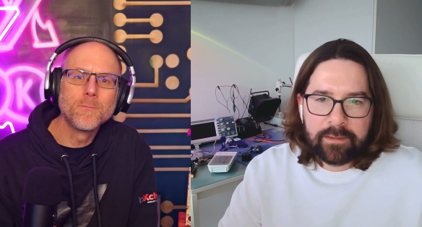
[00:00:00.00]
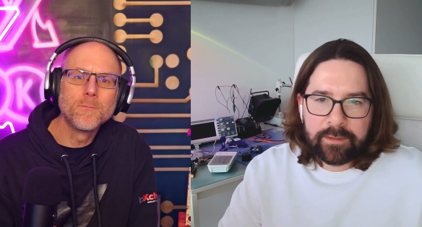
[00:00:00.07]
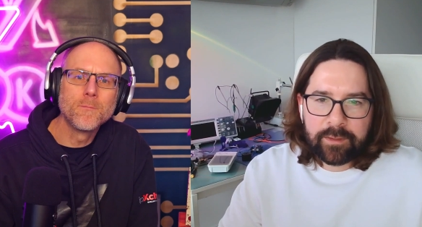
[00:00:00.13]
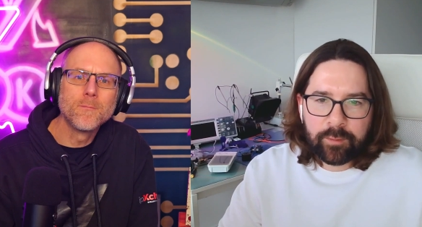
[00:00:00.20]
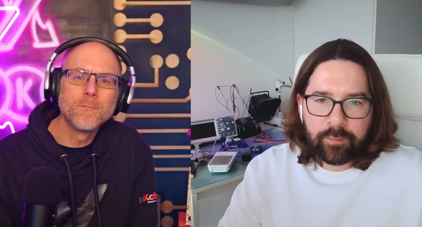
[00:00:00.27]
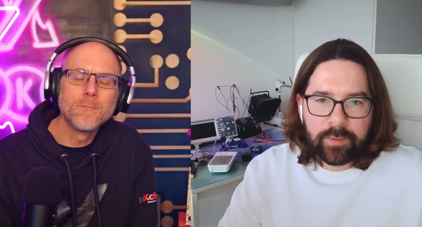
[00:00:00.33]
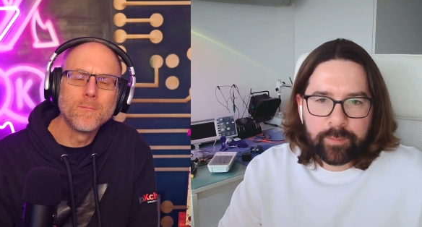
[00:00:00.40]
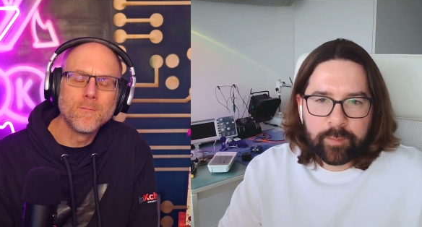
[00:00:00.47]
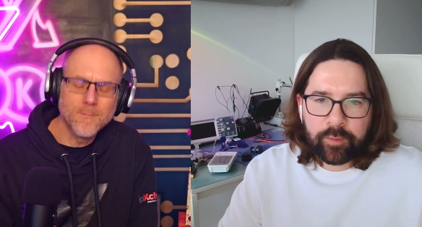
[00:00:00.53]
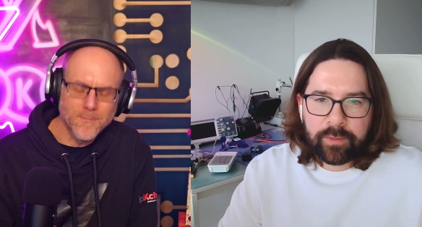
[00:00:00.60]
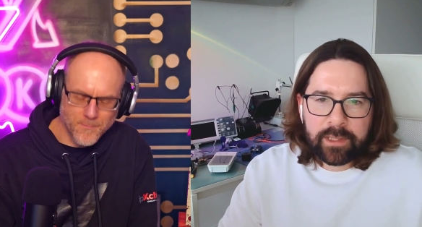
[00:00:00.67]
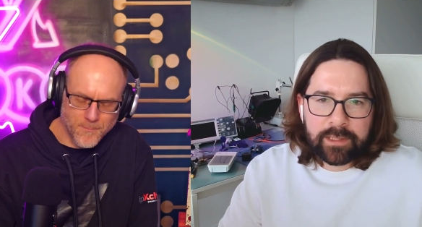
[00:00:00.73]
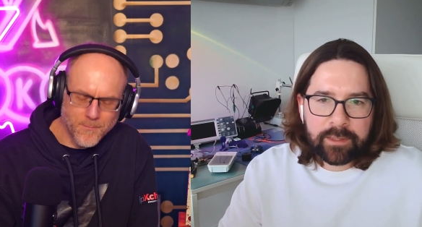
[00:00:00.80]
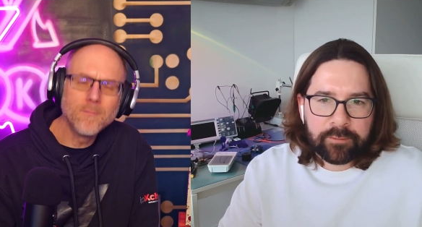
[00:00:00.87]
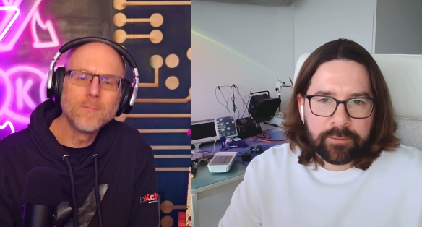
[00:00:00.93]
Speaker 1: So we
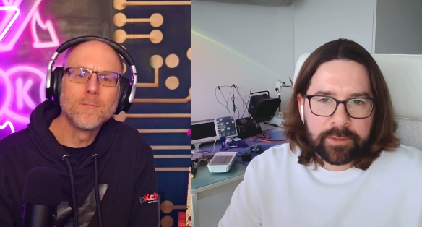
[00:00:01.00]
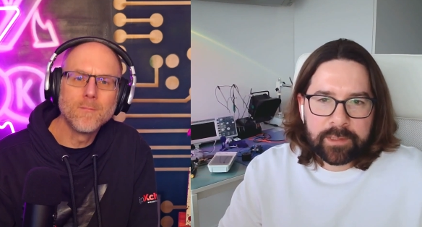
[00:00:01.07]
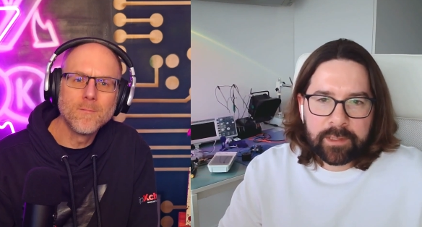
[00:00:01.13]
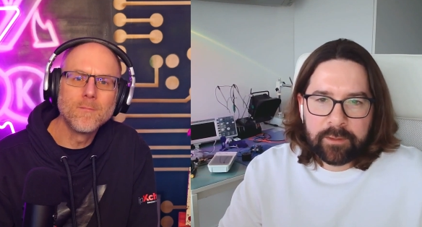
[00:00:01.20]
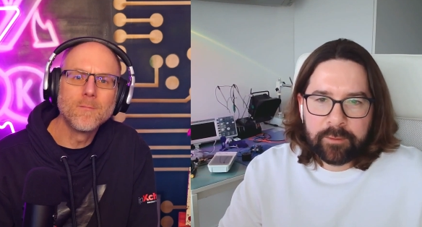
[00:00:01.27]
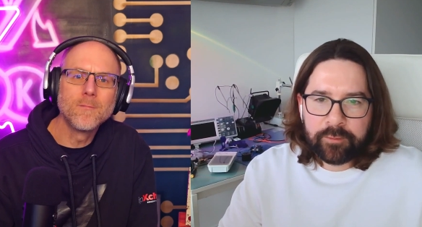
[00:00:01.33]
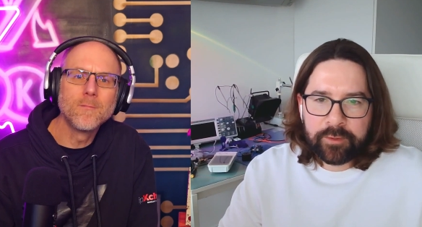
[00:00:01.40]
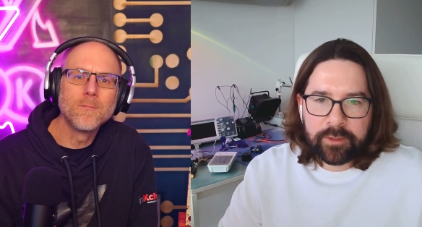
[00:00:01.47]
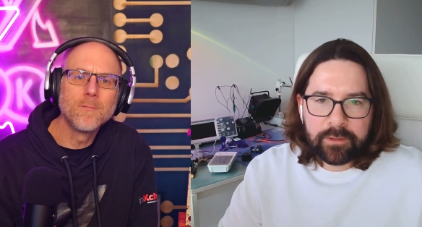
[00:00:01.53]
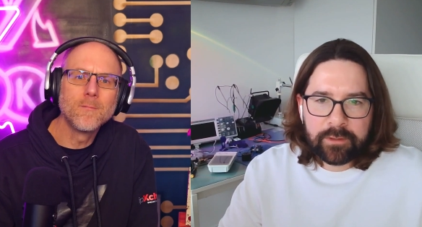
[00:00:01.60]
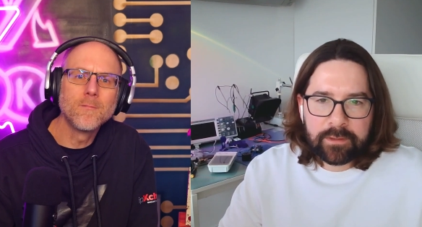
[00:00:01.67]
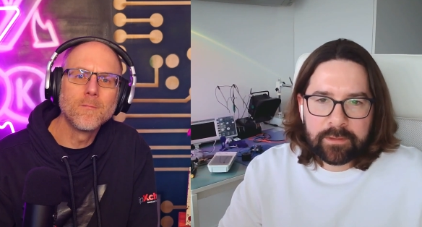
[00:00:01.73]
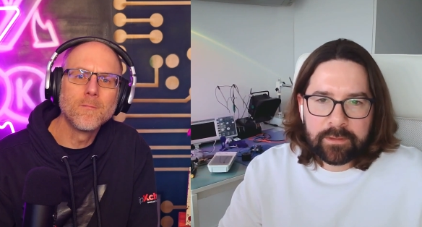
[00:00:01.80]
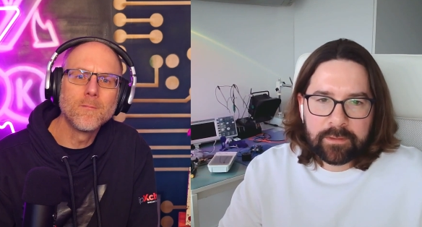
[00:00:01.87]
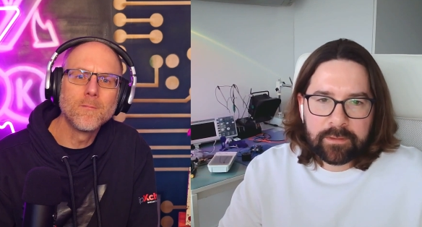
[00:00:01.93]
provide our
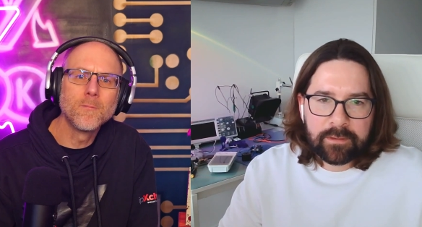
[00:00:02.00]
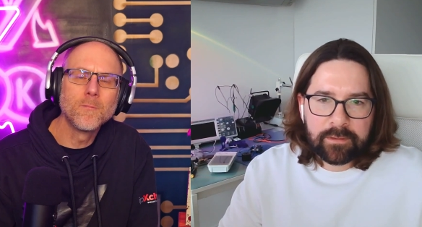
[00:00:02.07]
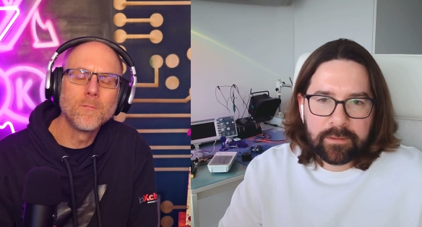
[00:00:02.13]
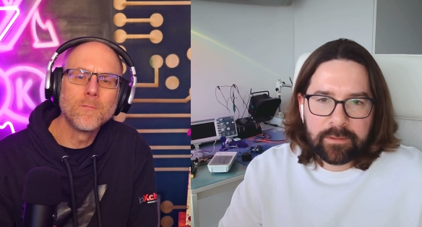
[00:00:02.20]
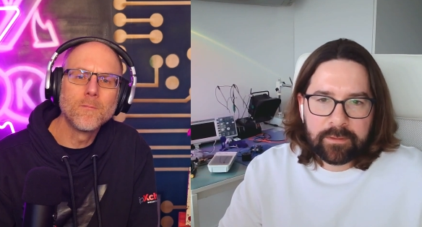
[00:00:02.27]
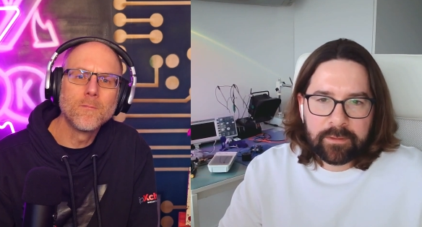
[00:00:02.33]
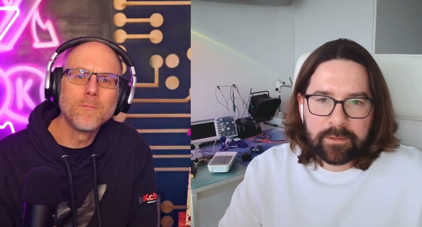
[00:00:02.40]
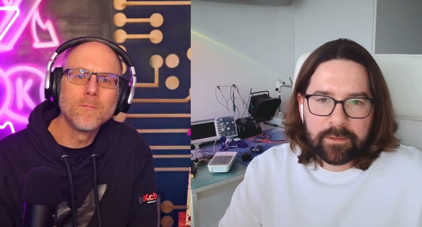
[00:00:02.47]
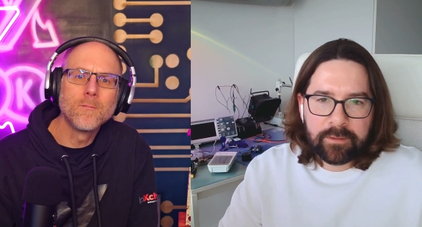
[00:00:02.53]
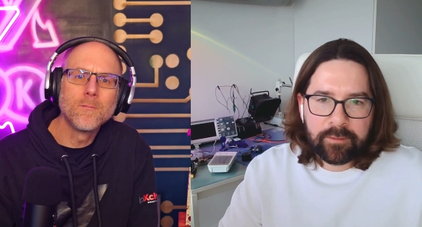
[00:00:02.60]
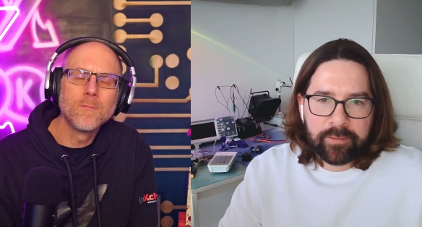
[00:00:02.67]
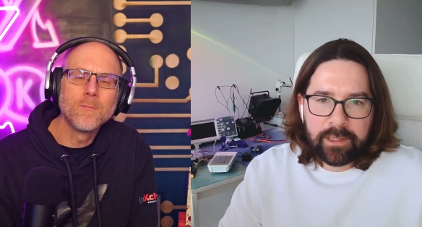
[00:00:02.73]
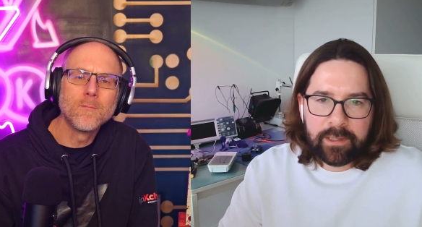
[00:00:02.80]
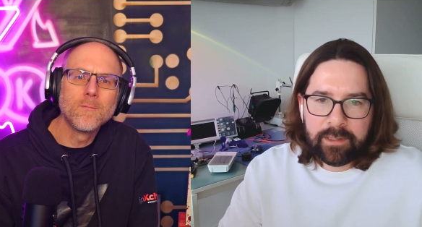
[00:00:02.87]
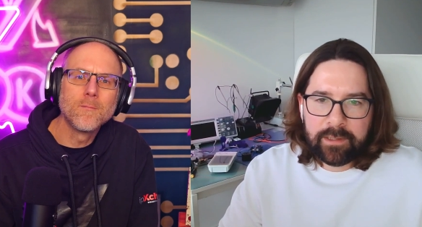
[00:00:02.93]
solutions uh,
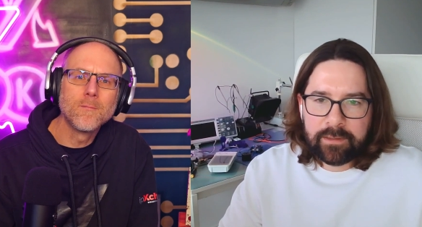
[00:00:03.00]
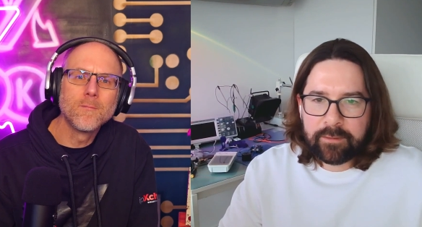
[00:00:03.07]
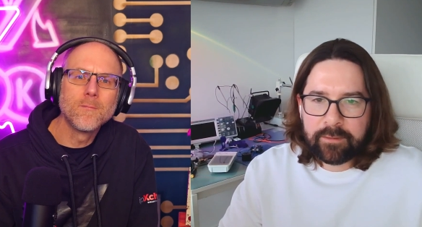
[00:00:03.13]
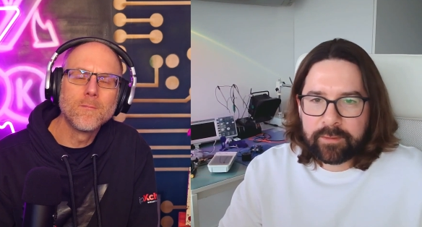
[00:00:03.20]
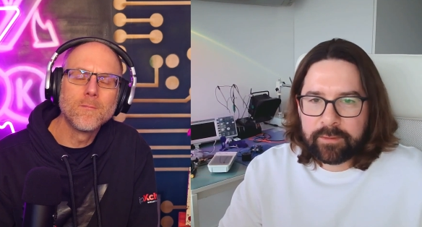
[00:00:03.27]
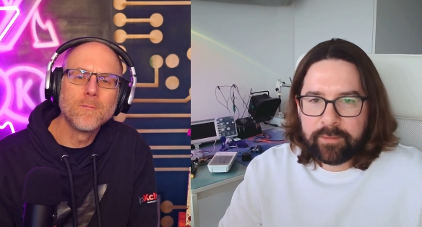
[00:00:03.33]
really in